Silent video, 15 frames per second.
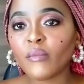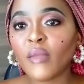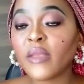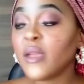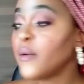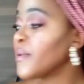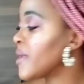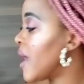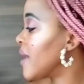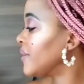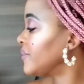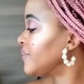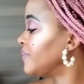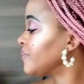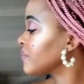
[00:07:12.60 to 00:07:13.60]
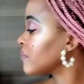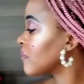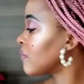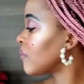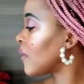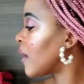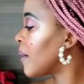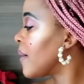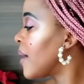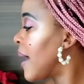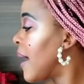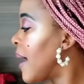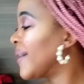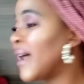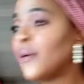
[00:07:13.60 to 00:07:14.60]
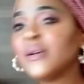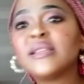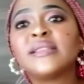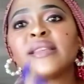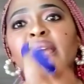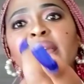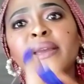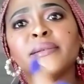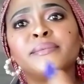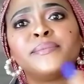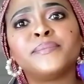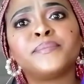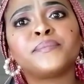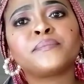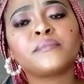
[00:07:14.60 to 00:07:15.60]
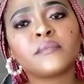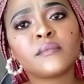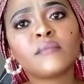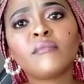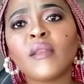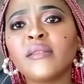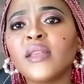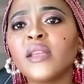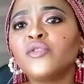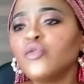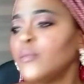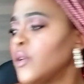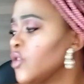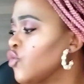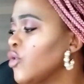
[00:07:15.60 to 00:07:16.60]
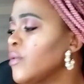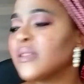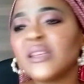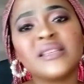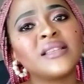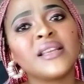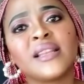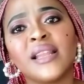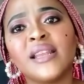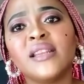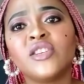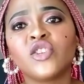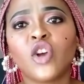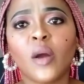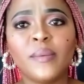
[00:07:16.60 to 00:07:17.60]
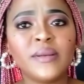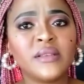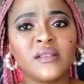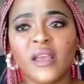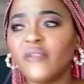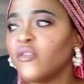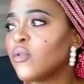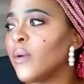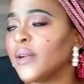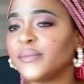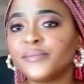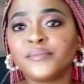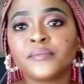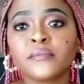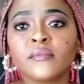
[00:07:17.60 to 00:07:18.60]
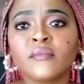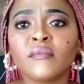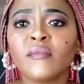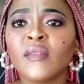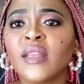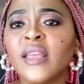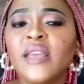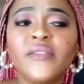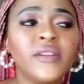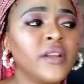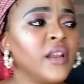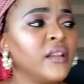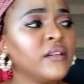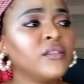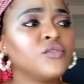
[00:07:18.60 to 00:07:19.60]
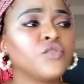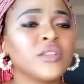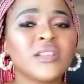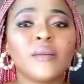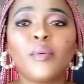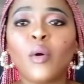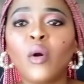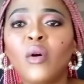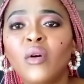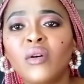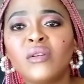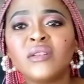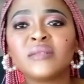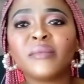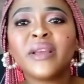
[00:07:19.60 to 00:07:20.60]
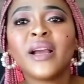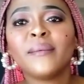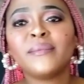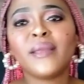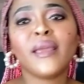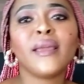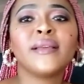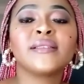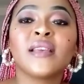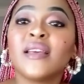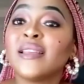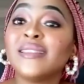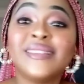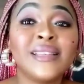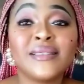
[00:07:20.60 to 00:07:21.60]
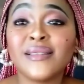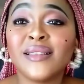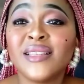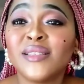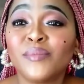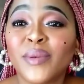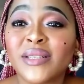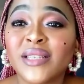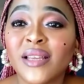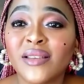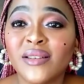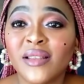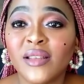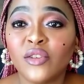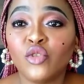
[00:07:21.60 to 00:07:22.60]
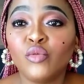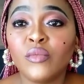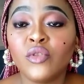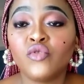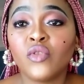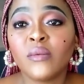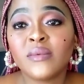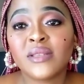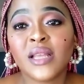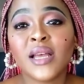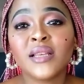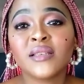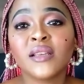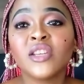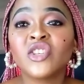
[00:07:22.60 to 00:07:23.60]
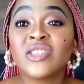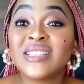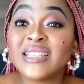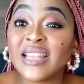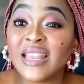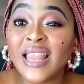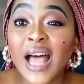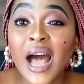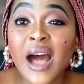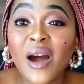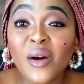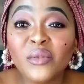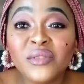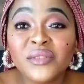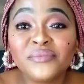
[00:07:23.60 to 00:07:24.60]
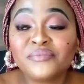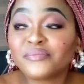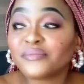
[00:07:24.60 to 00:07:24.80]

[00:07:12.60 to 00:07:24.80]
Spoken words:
Here we are. But I was saying that Yumiedreams is that lady. She copies everyone. Even her little dress-up holes, makeup things. There's nothing spectacular that Yumiedreams does. She's loud.